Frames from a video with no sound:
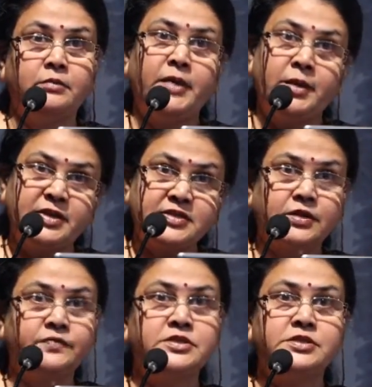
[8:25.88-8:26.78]
maybe
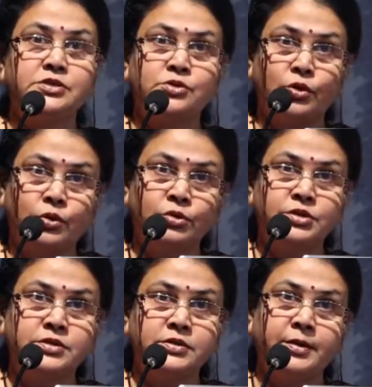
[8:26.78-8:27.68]
services or
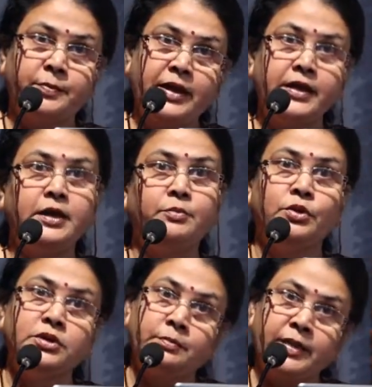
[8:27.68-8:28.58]
goods, depending
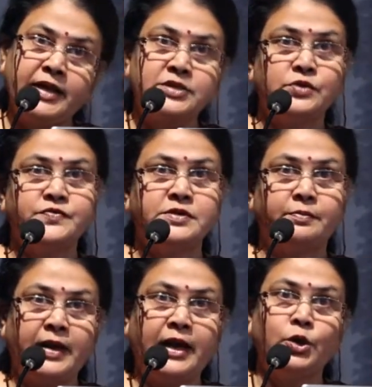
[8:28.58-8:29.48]
upon the place of
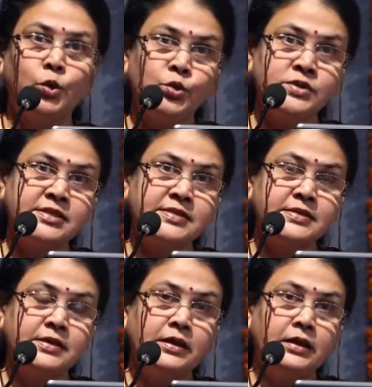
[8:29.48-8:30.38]
supply
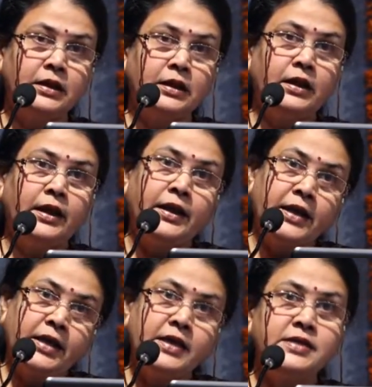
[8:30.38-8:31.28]
rules,
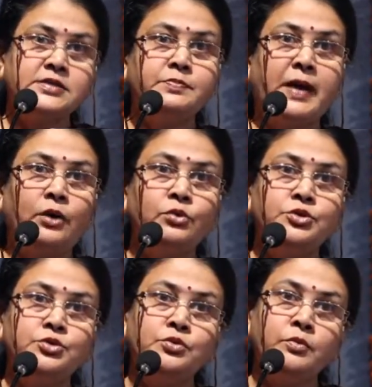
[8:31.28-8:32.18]
he is
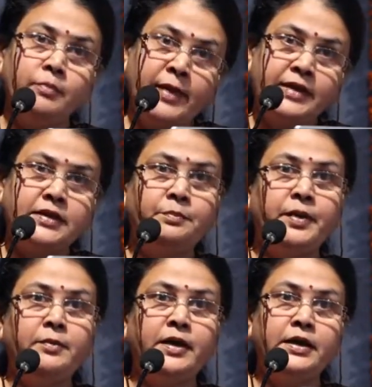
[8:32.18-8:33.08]
bound to make the
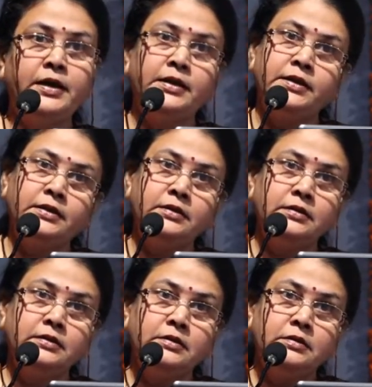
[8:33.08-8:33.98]
payment in the
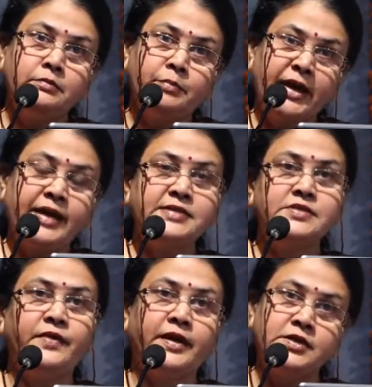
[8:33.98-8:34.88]

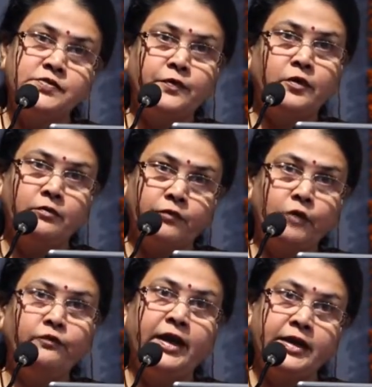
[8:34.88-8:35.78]
place
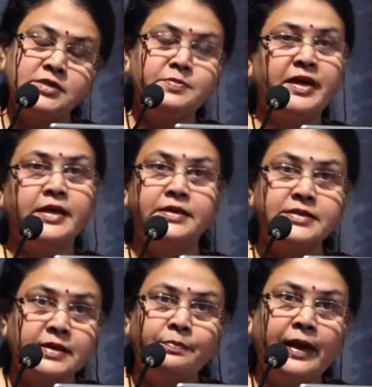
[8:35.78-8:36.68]
from where he is making the
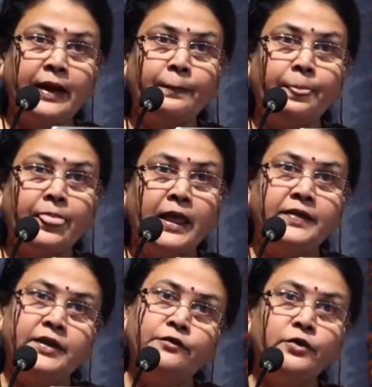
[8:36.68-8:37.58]
supply,
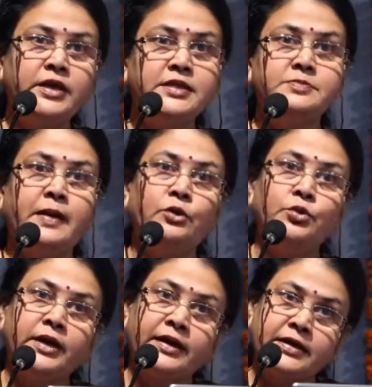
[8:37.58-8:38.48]
and therefore he is bound
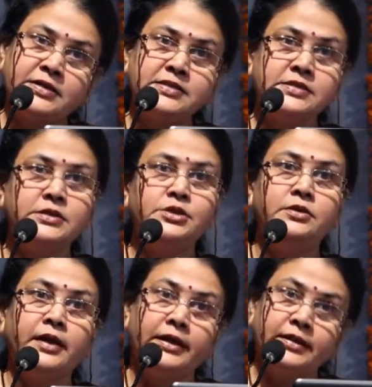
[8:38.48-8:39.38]
to get registered
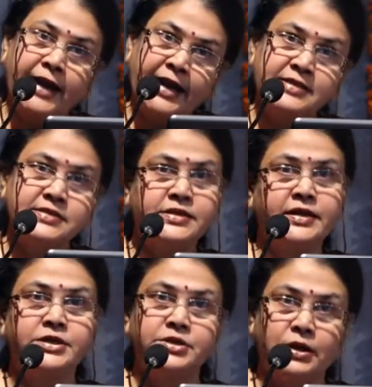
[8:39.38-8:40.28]
in that
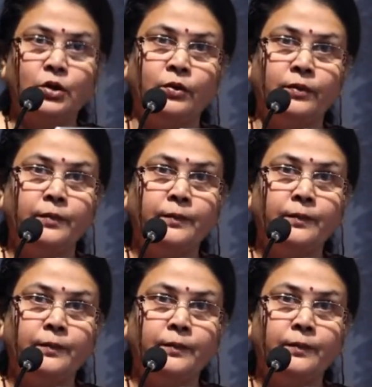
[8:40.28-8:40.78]
state alone.